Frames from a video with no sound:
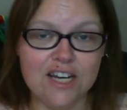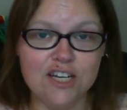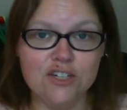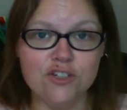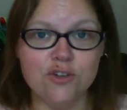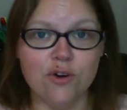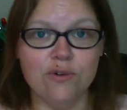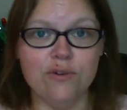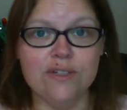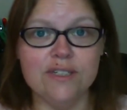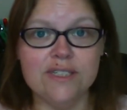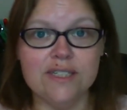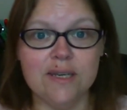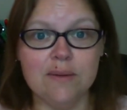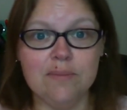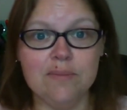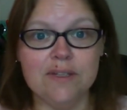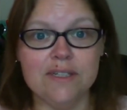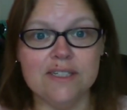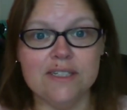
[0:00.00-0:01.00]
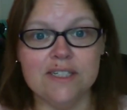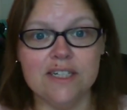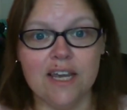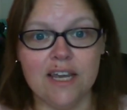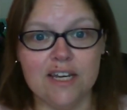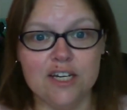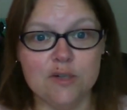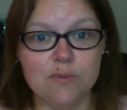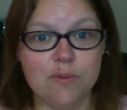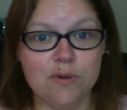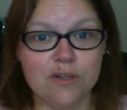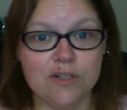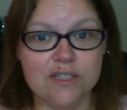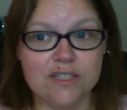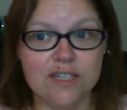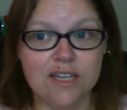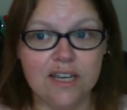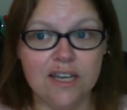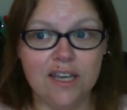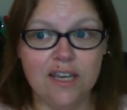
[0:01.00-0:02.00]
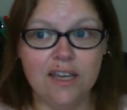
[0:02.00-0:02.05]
and don't skip this stage, because